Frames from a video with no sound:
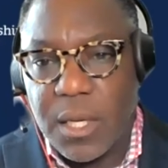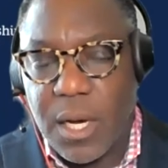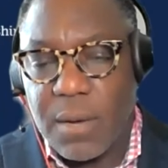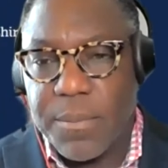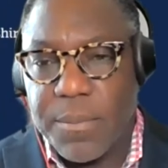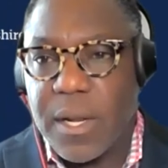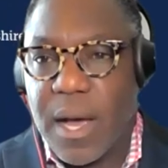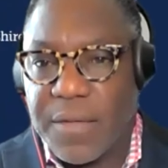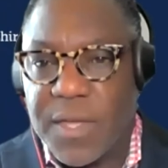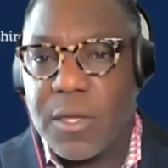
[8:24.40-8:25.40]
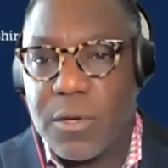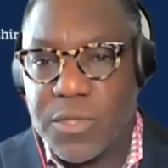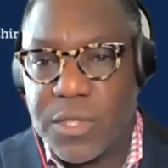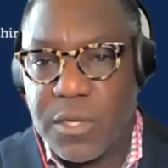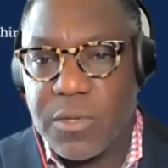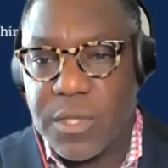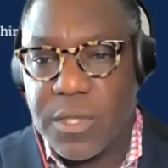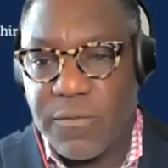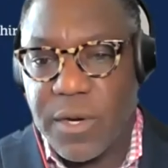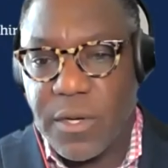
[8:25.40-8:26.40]
But I think there are still
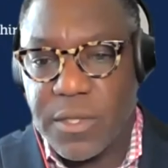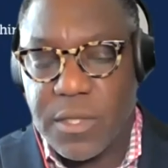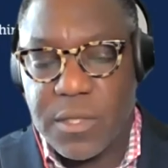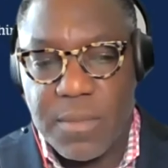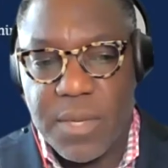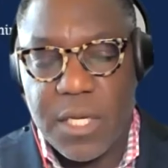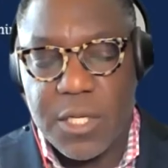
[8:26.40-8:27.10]
some very systemic